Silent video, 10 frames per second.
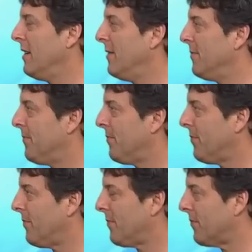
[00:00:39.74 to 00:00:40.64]

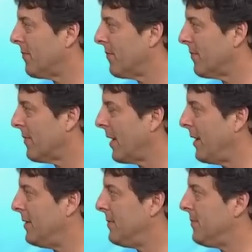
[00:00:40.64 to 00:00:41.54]

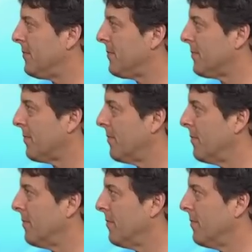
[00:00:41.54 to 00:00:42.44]

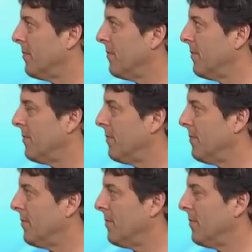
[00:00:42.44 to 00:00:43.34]

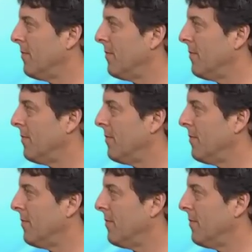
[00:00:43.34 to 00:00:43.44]
No words are spoken by the person on screen.